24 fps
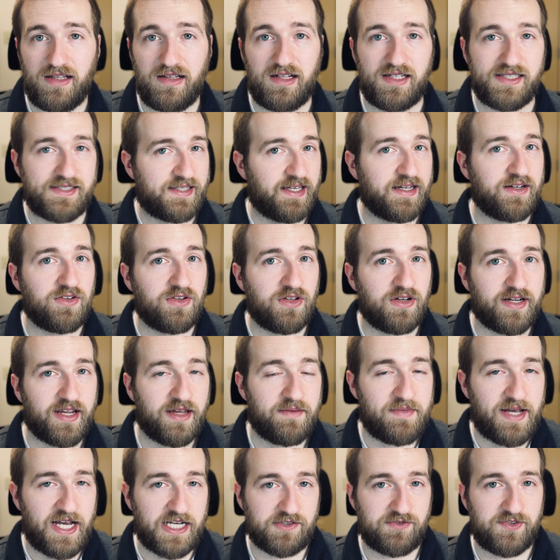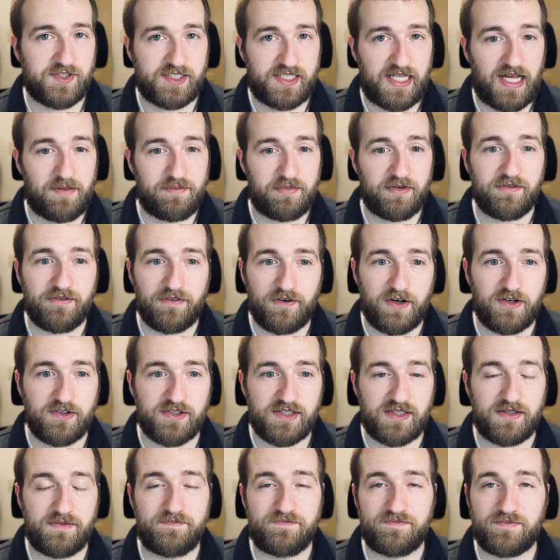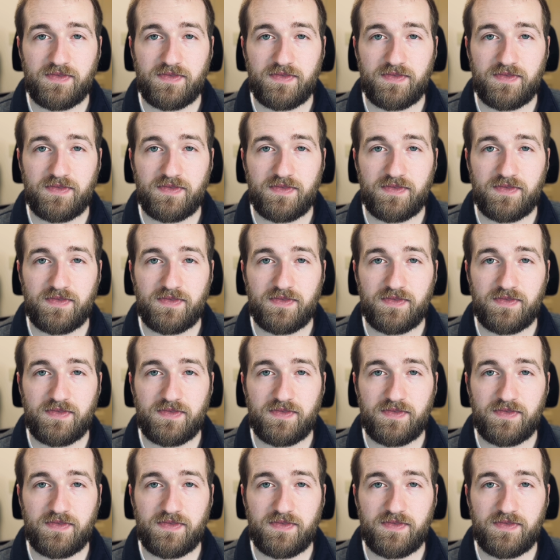Let's take a look at Max Verstappen first.